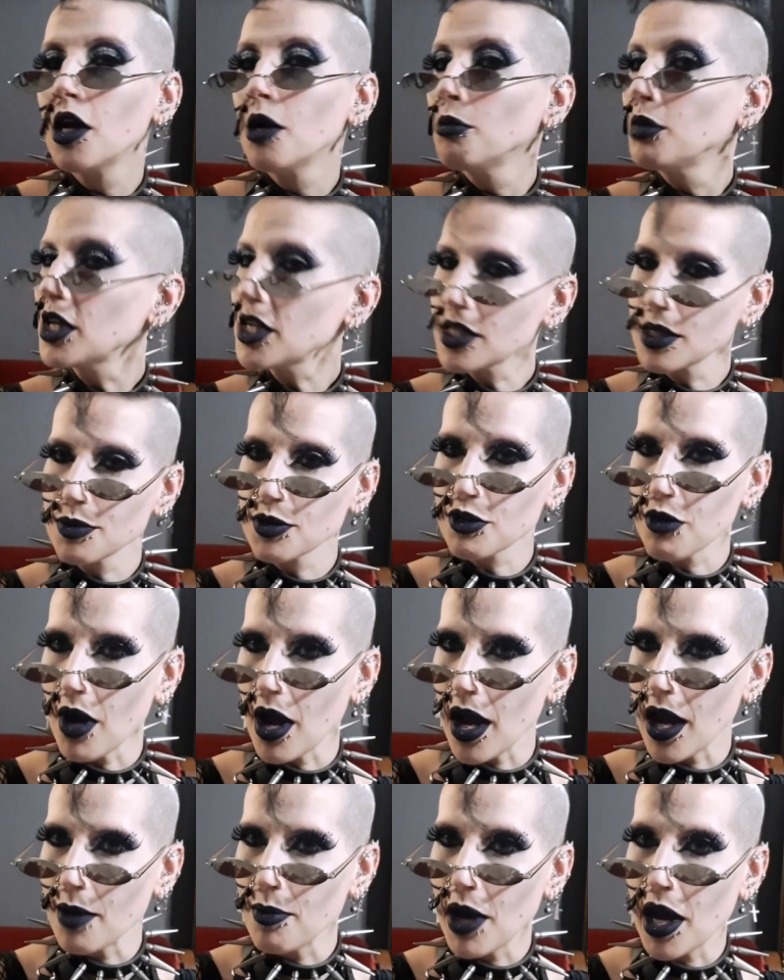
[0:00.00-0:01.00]
please
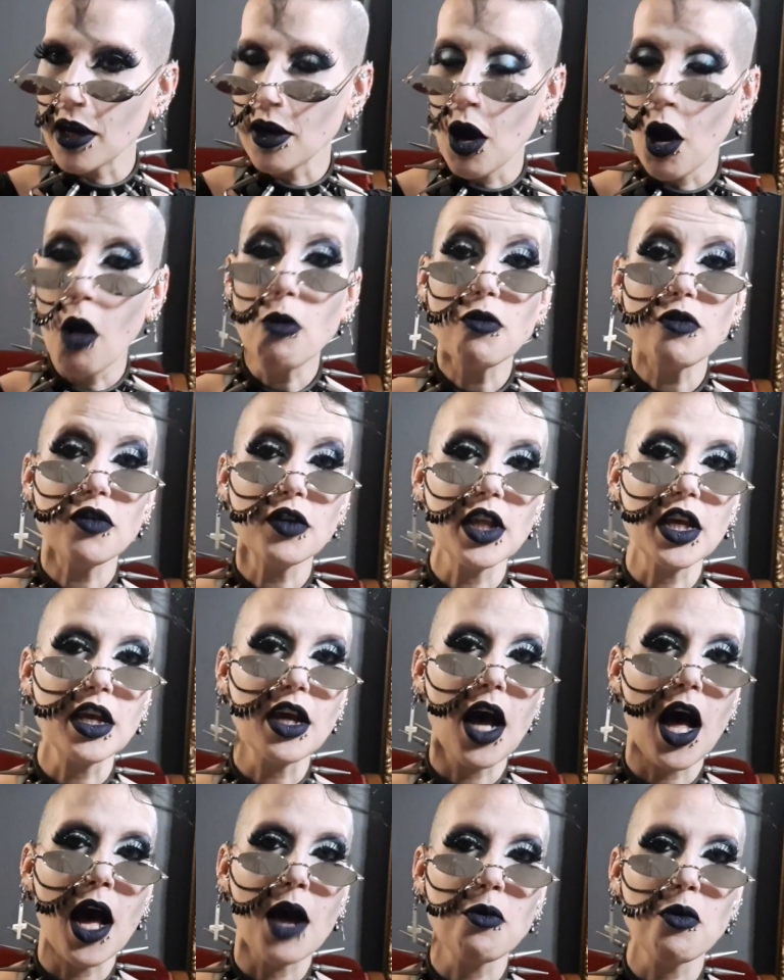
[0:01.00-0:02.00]
subscribe, and
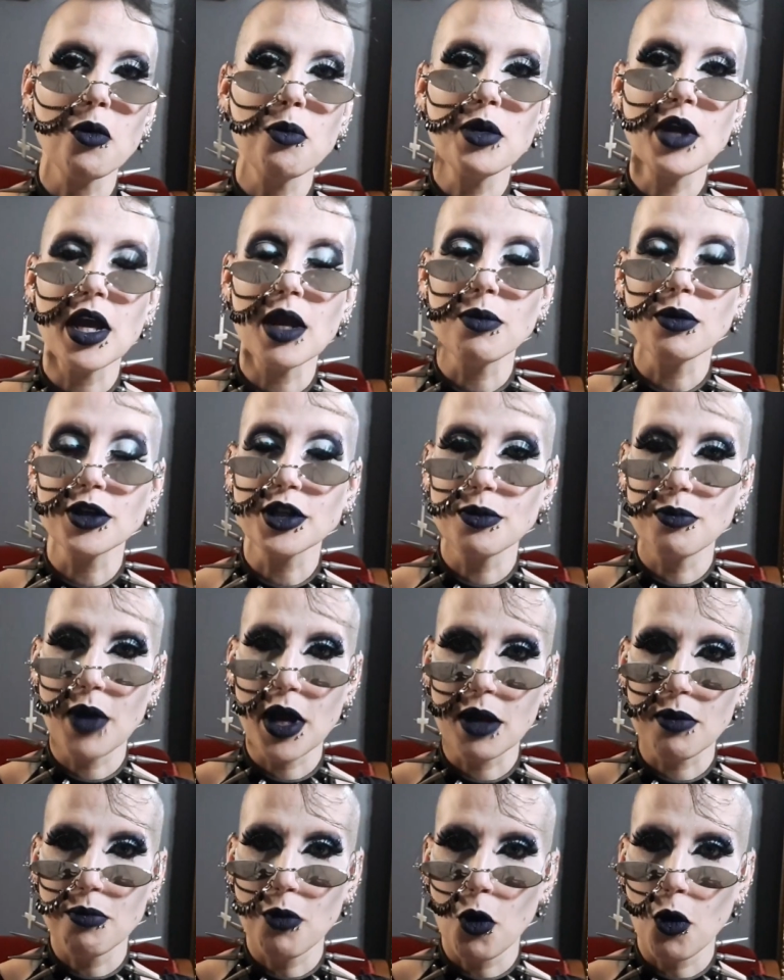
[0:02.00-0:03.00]
hopefully I will be able to
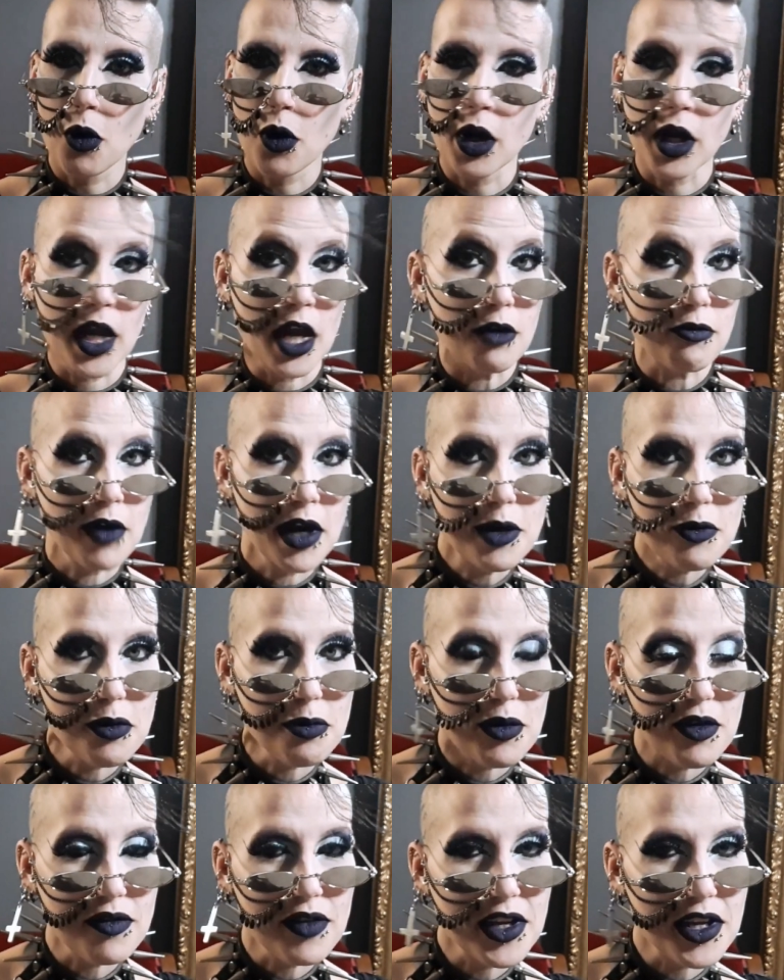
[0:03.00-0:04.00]
make more Get Ready
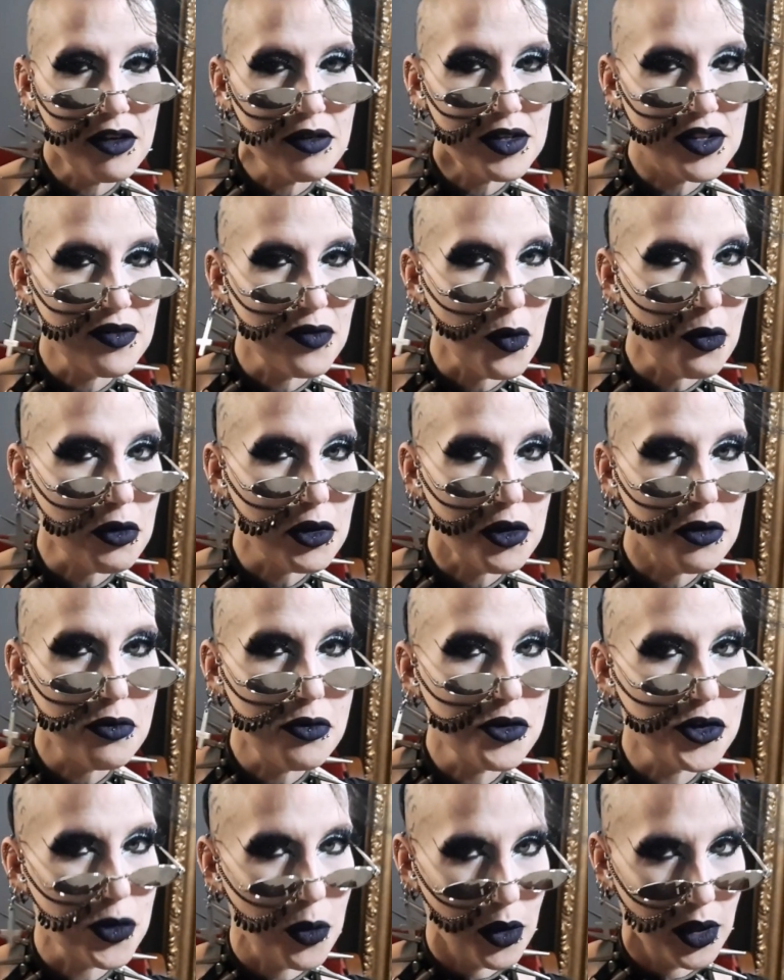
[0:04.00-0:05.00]
With Me videos for
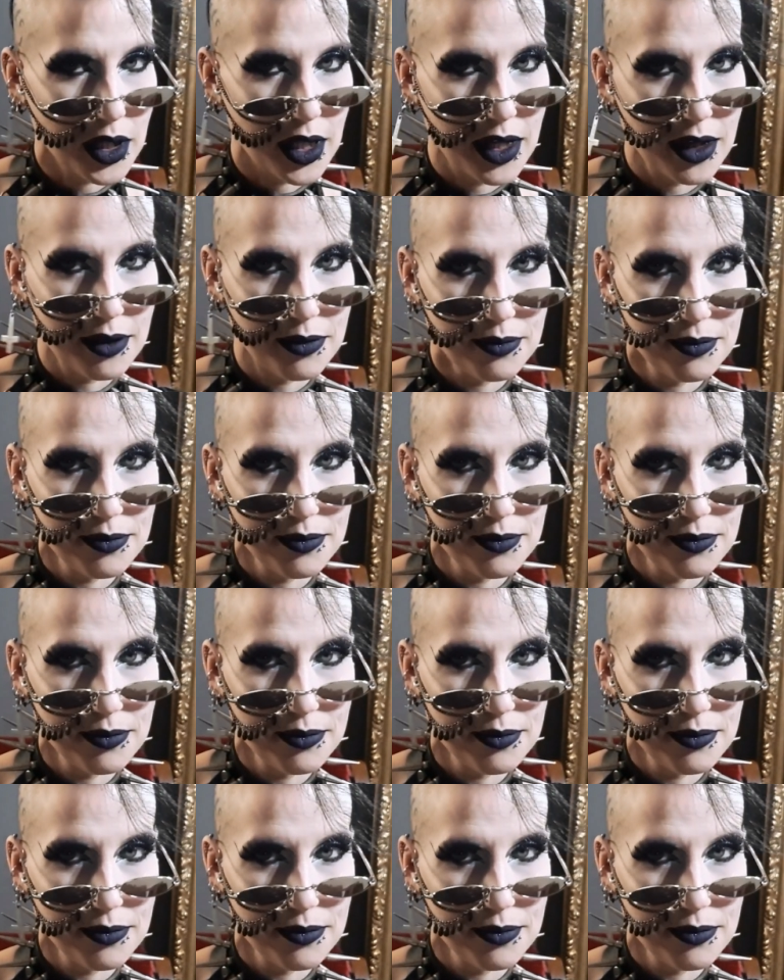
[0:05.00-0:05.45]
you shortly.